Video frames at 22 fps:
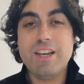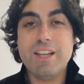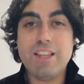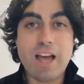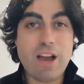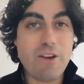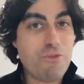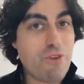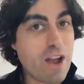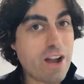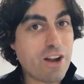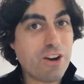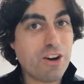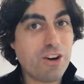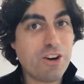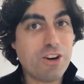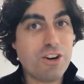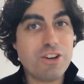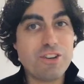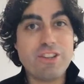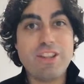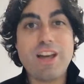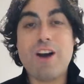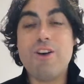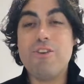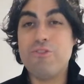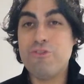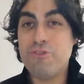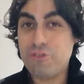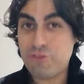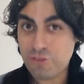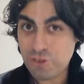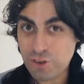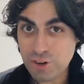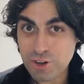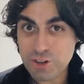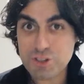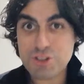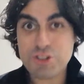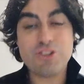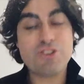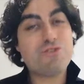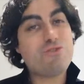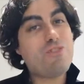That record, that
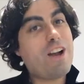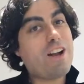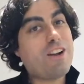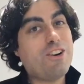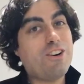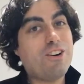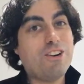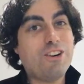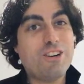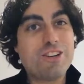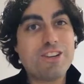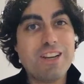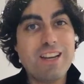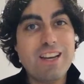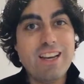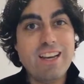unfortunate record,